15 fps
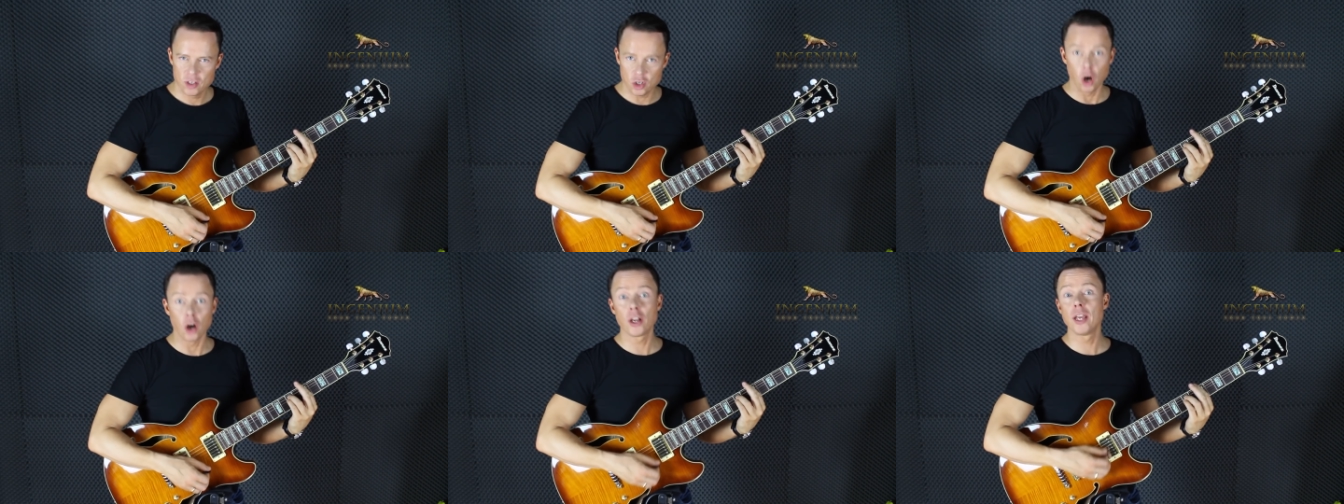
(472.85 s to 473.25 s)

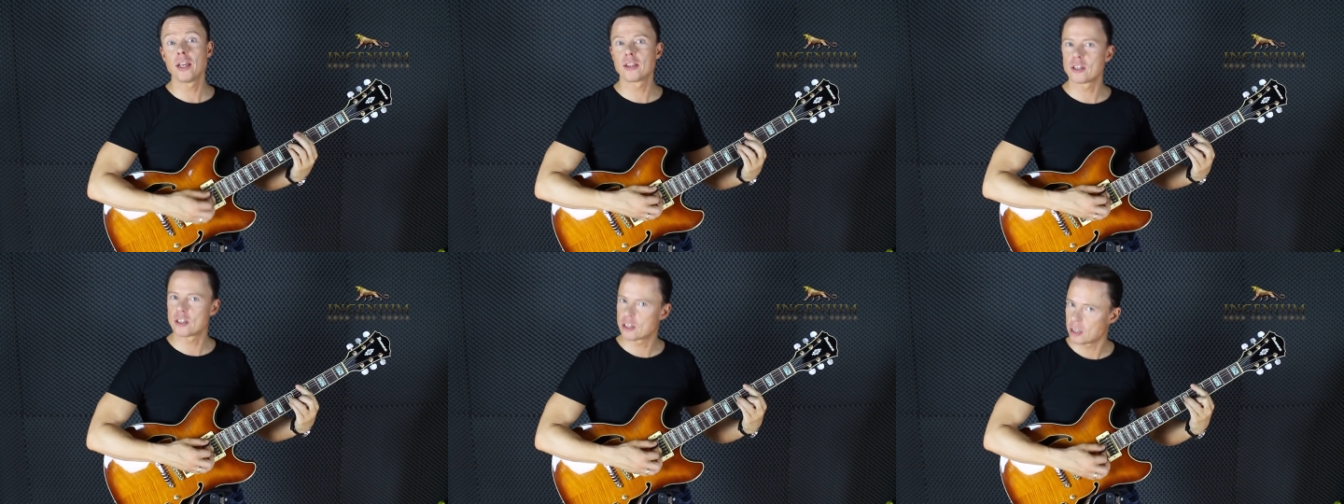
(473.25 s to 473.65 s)
tonic,
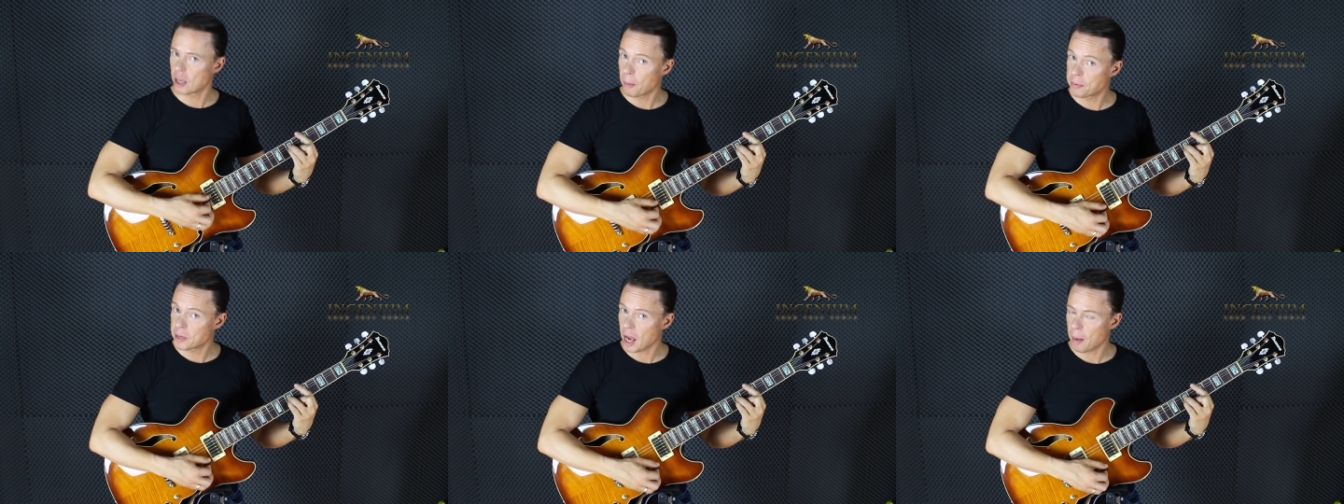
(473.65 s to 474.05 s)
the
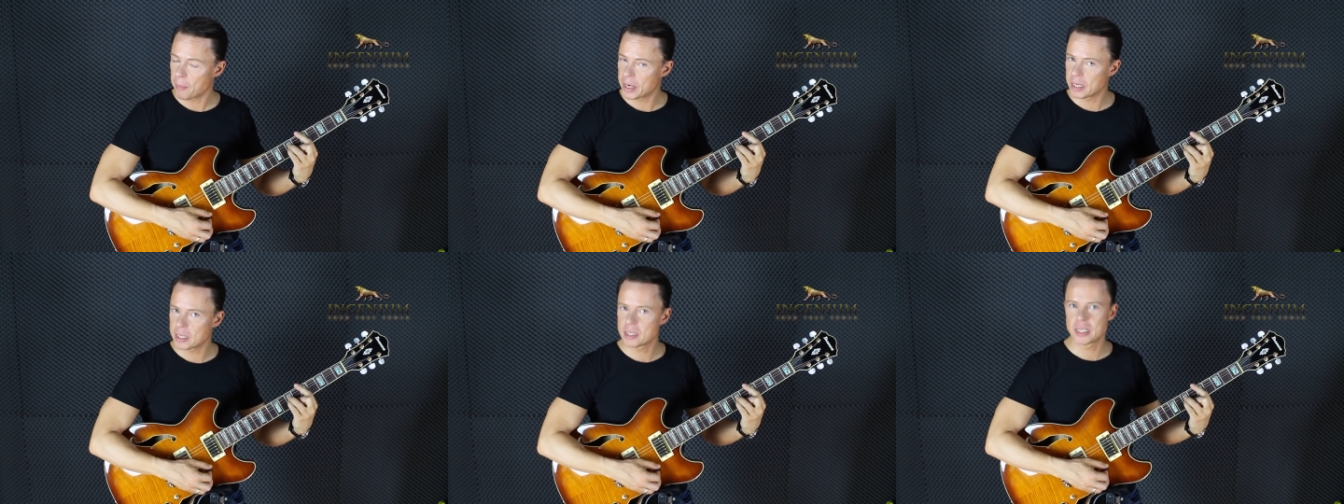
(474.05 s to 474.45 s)

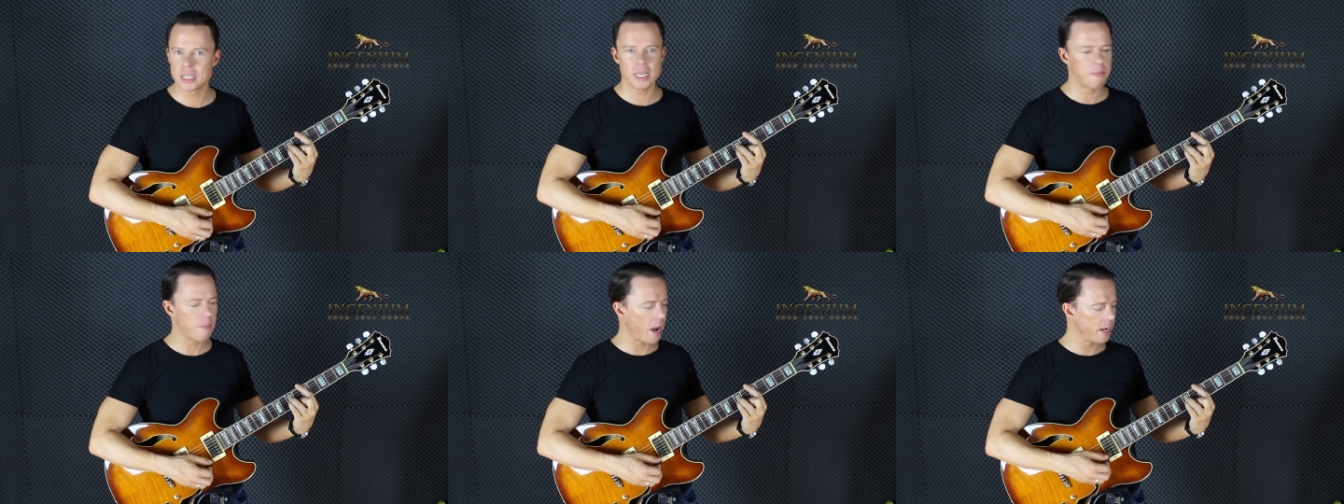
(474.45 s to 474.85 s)
subdominant,
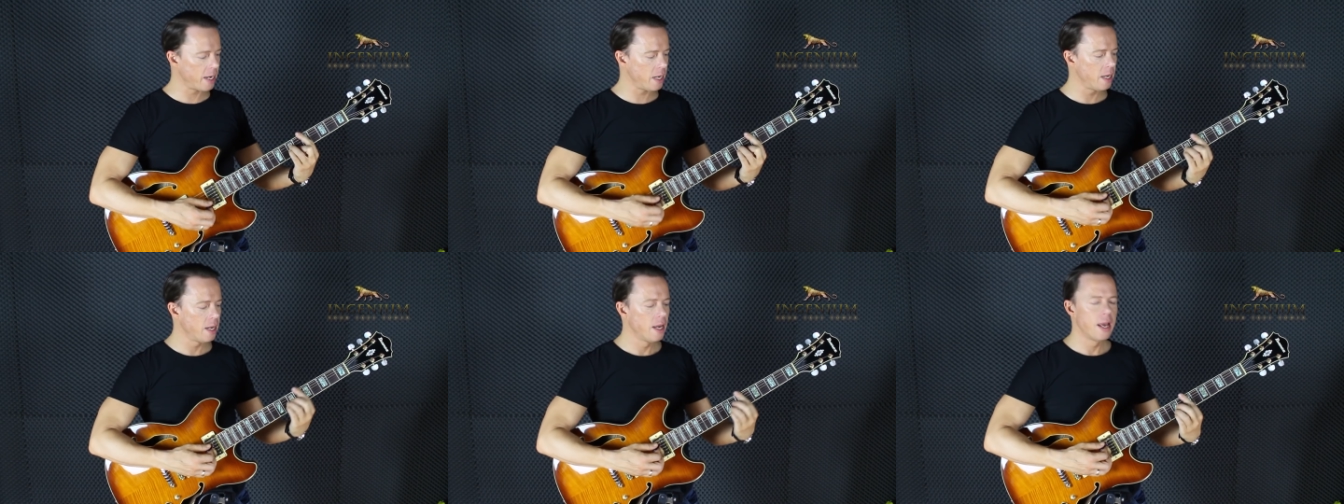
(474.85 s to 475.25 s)
D
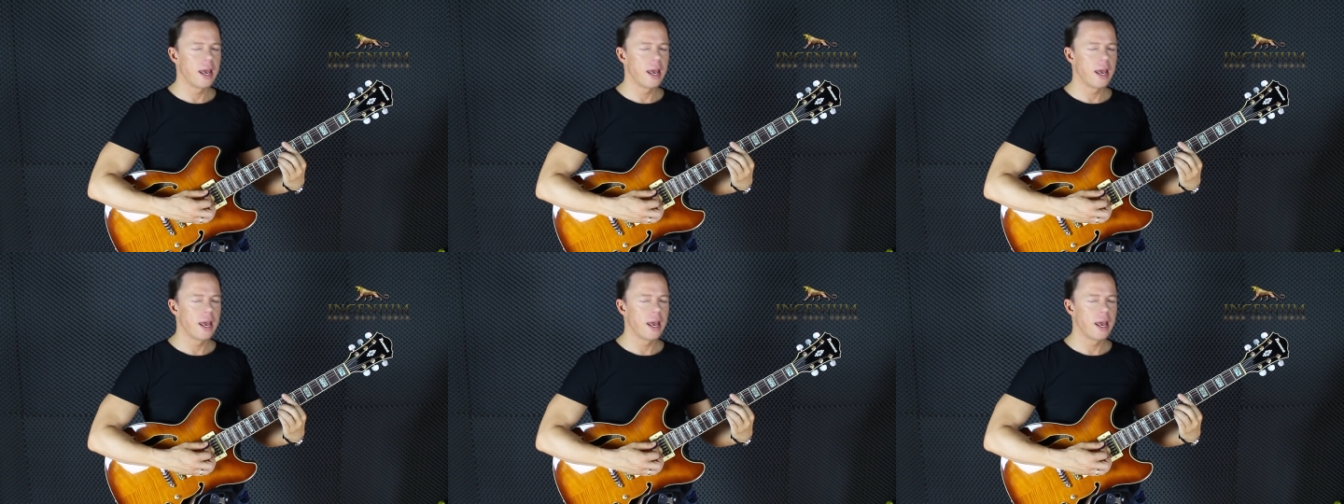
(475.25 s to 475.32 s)
minor,